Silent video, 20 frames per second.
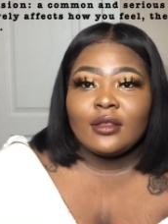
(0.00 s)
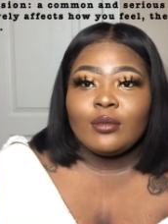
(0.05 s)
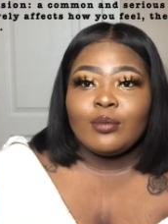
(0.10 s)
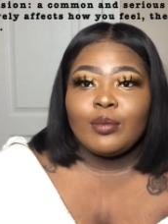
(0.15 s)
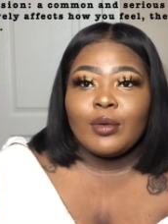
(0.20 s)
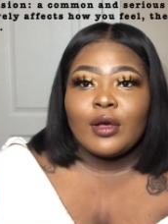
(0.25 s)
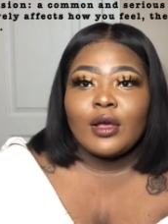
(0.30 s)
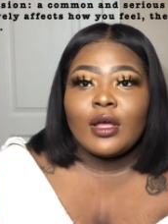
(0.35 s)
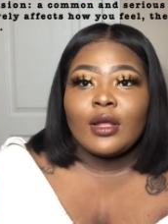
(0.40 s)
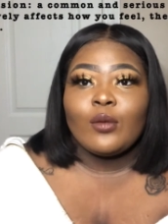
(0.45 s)

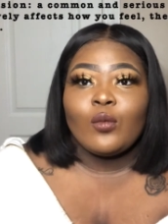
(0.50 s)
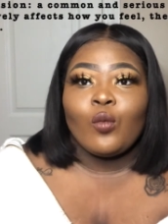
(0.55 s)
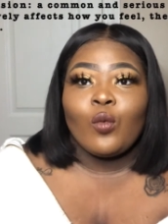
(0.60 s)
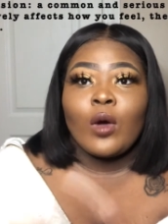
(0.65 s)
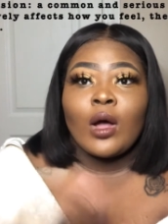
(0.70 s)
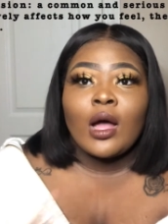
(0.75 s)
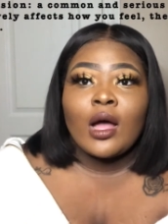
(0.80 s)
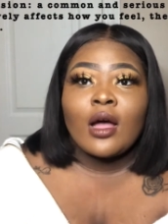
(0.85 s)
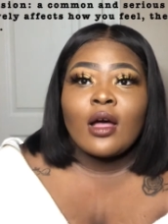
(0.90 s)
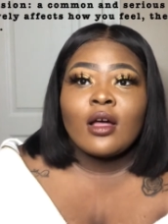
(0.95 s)
But
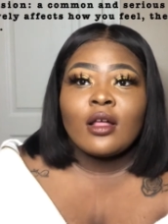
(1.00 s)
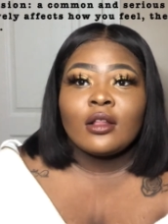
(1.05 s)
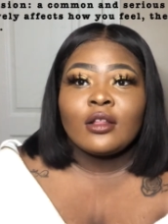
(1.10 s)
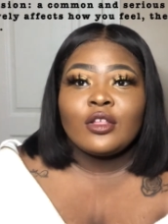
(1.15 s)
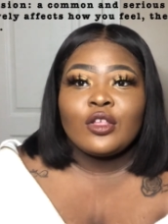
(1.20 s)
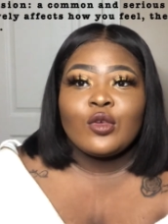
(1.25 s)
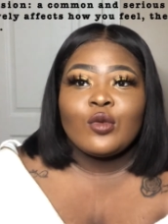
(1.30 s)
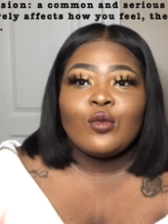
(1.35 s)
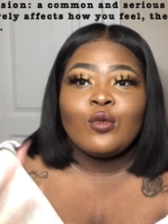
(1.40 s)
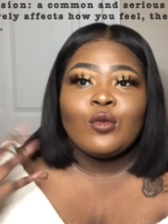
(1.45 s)
while
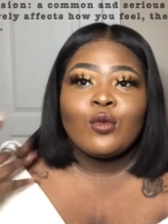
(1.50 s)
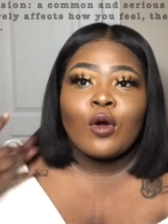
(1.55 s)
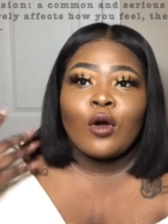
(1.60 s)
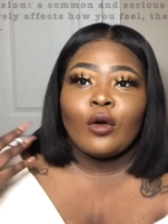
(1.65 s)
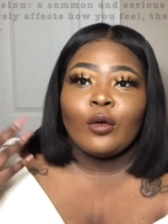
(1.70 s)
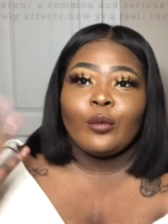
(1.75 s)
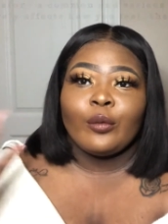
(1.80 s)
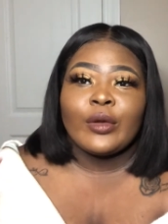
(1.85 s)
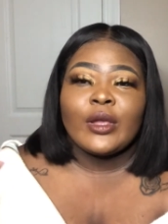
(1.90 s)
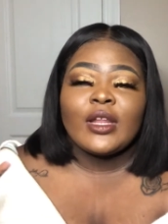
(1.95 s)
you are
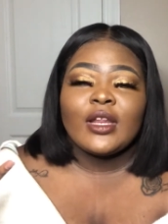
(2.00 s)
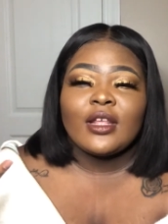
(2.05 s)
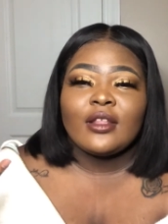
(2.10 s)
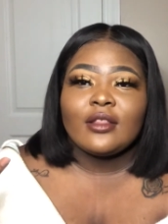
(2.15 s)
reading